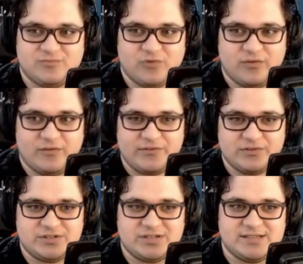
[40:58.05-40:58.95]
ro
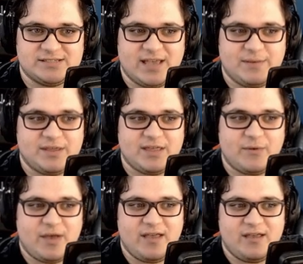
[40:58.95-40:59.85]
revolutionized gaming in that
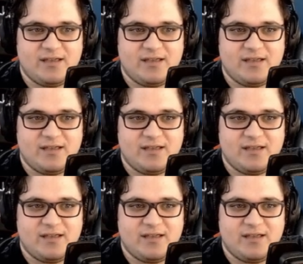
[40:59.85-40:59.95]
way.